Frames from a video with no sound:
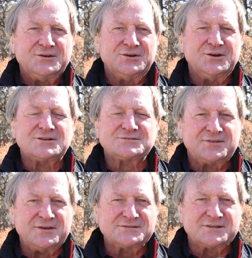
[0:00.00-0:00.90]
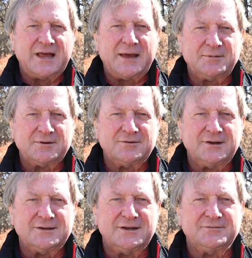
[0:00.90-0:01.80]
lots of things that happen
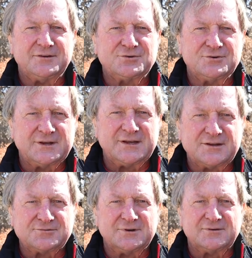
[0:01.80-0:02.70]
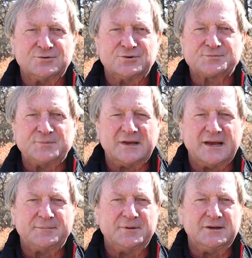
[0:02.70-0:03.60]
around our Victorian country and of course being
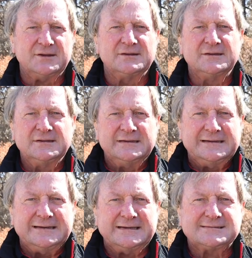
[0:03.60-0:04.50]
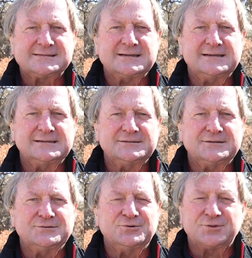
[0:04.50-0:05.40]
up here at
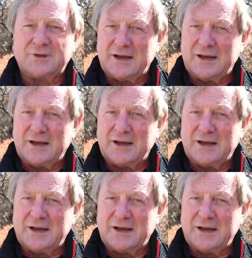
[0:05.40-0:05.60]
uh, North